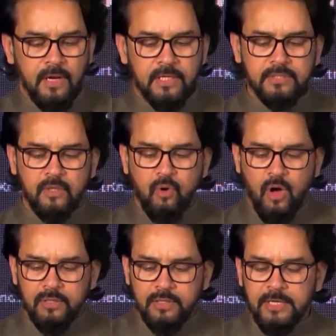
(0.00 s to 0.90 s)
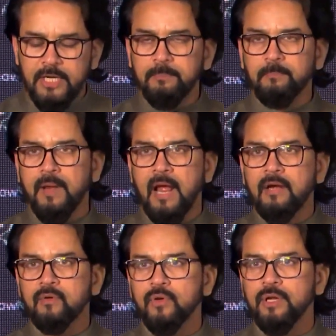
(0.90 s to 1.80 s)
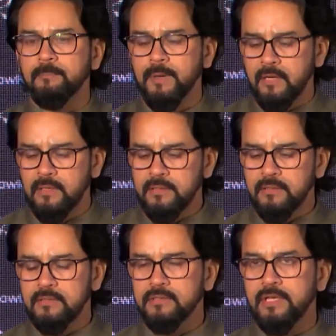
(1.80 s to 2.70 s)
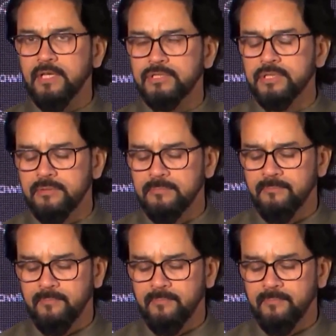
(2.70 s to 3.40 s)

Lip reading: It is a concrete plan to rebuild the nation.